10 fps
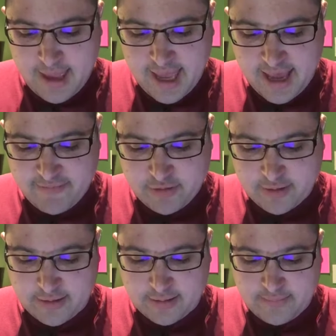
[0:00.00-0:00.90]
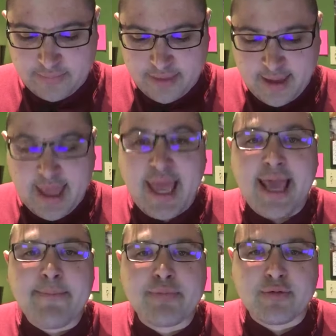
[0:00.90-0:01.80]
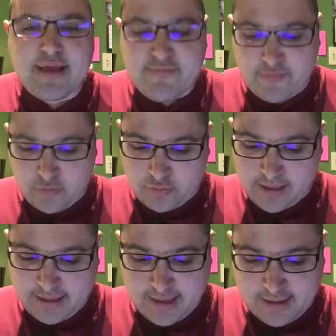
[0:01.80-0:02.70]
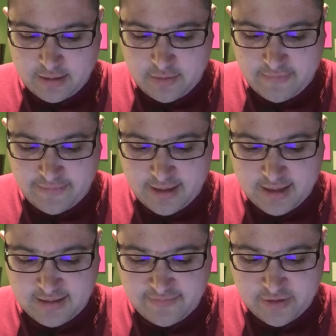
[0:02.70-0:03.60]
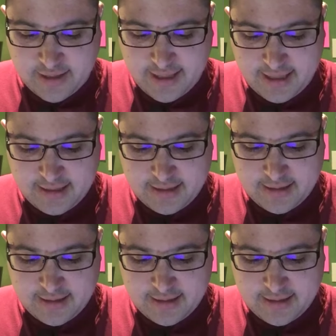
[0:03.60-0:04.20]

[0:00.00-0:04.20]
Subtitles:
After a brief recess, Griffin delivered his